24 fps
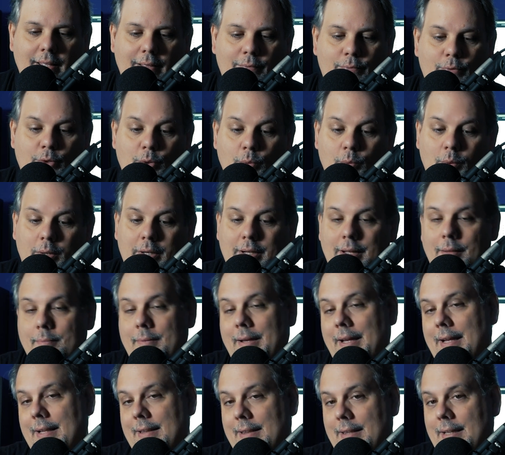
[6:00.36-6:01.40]
if you were
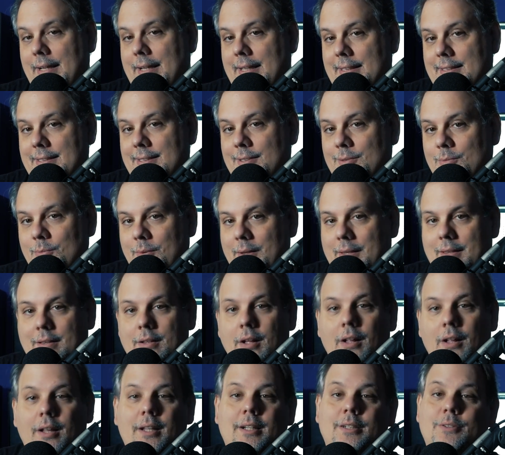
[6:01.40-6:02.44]
coming at this with
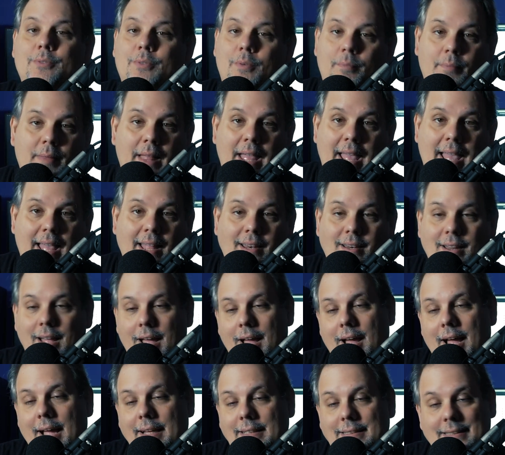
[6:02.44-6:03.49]
knowledge from that,
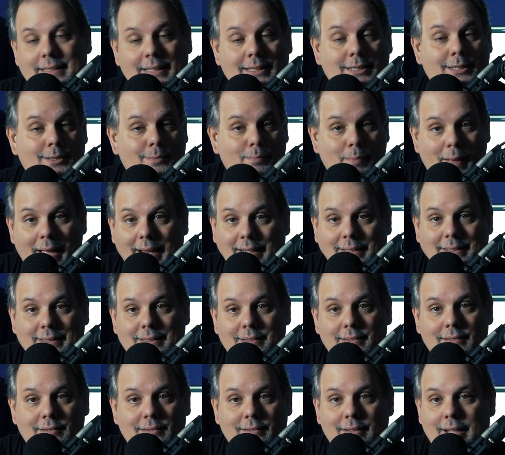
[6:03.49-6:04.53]
I
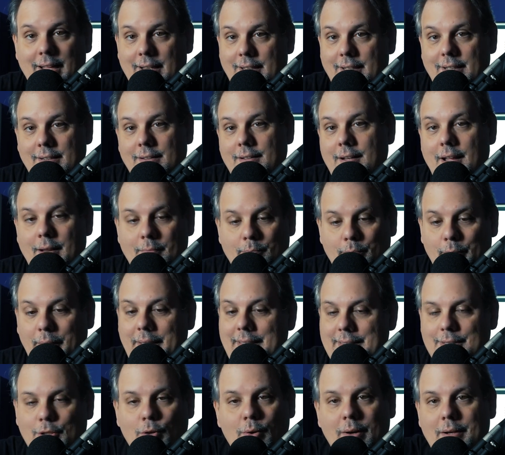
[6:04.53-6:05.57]
suspect, and
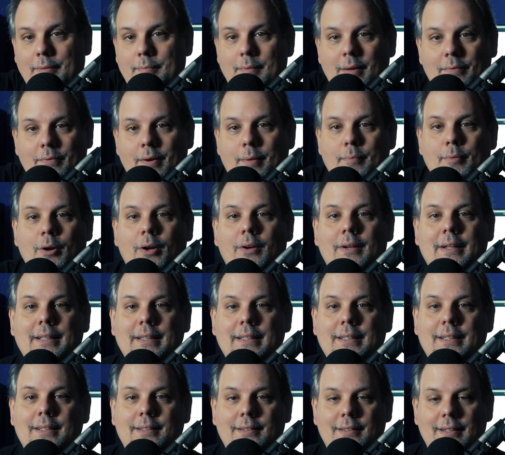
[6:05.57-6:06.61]
please correct me if I'm wrong in
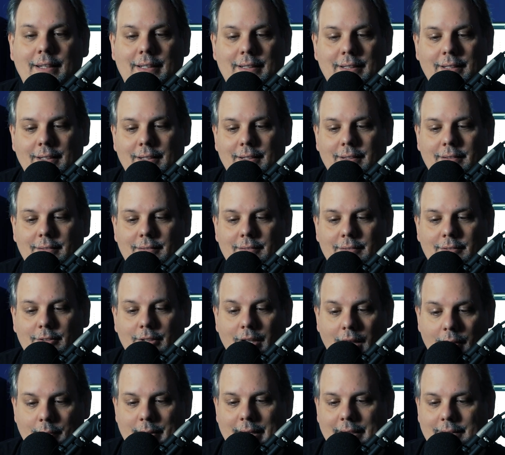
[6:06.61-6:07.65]
the
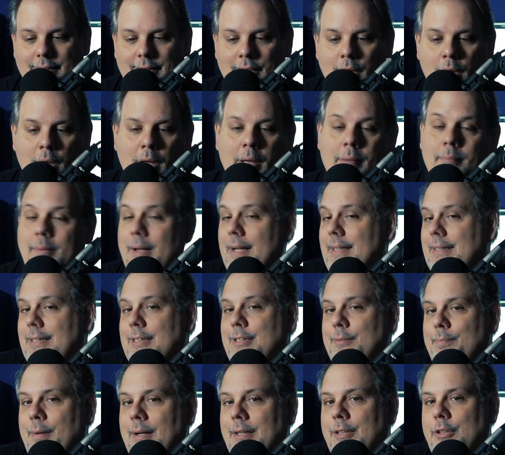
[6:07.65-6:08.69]
comments, but I
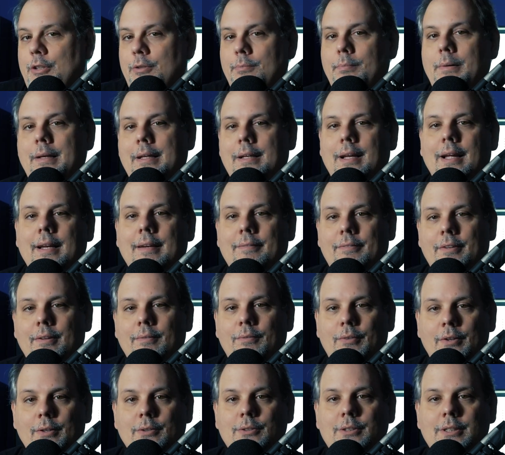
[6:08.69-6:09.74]
suspect you'd be kind of
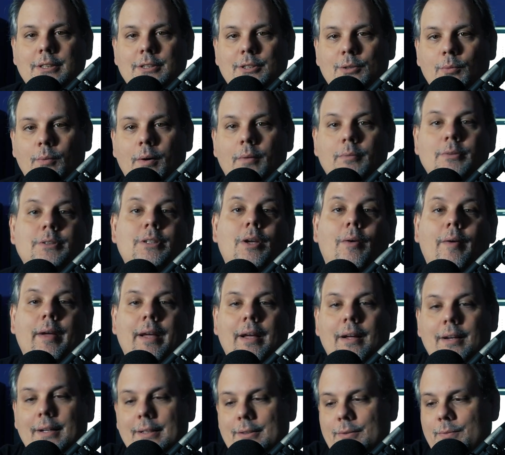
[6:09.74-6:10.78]
confused as to what was going
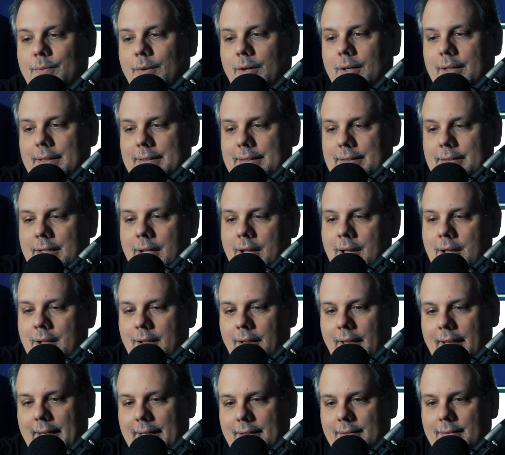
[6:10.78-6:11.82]
on as far as
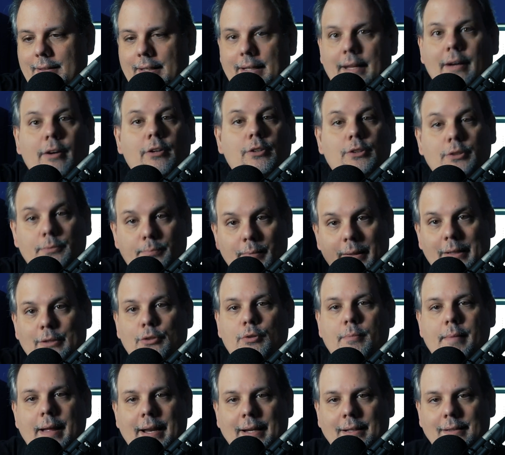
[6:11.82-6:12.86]
like the characters being
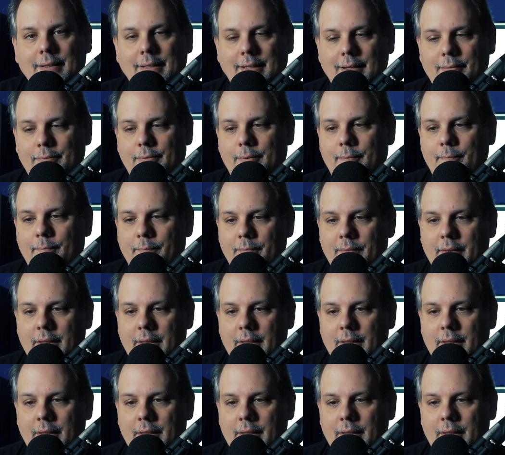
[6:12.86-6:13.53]
dramatically different.